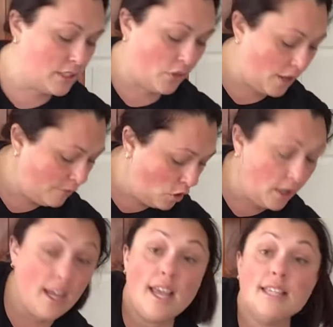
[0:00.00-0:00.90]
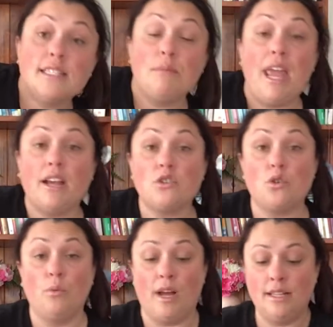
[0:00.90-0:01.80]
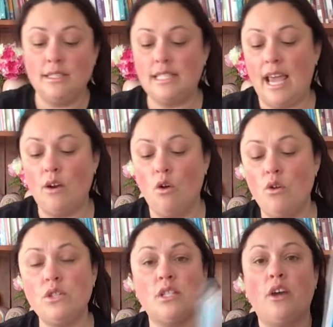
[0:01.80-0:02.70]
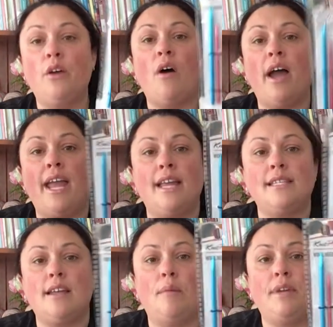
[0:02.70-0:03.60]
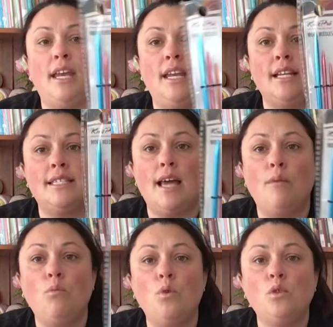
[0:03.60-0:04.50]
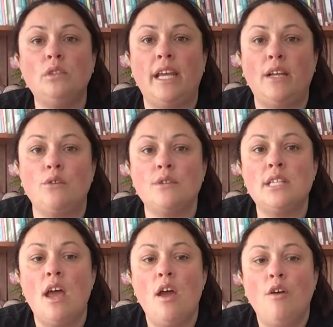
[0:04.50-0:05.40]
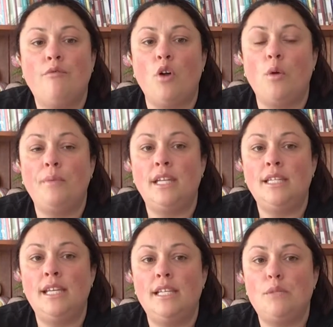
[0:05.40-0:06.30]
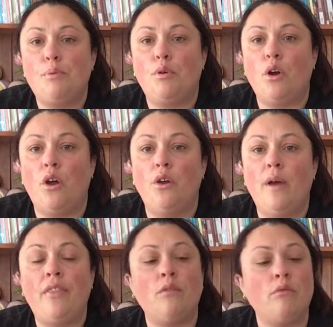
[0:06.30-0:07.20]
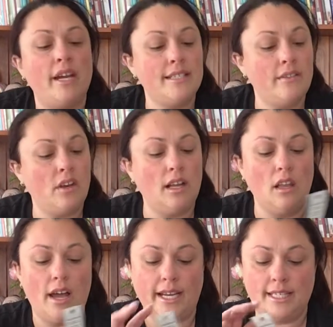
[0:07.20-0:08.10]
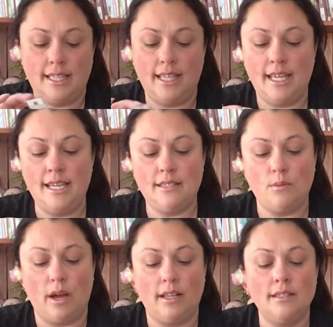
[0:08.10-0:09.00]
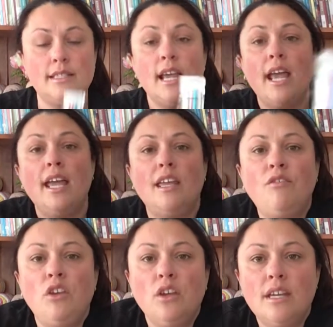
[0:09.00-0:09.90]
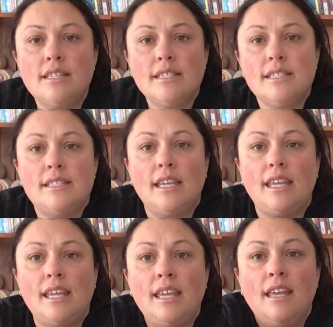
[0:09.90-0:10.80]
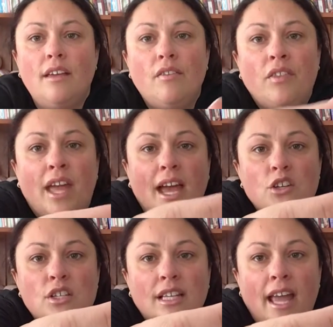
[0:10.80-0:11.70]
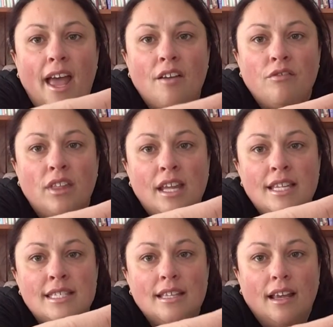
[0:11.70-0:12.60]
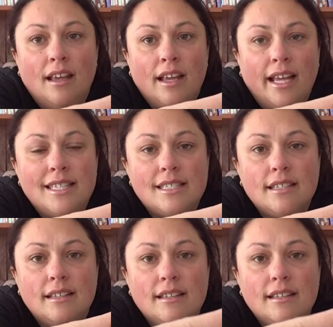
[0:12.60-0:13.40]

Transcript: so that I've got some extra ones. And also I ended up getting some wool needles from Knit Pro. And the reason that I liked these ones, if you can see, they actually have these. It's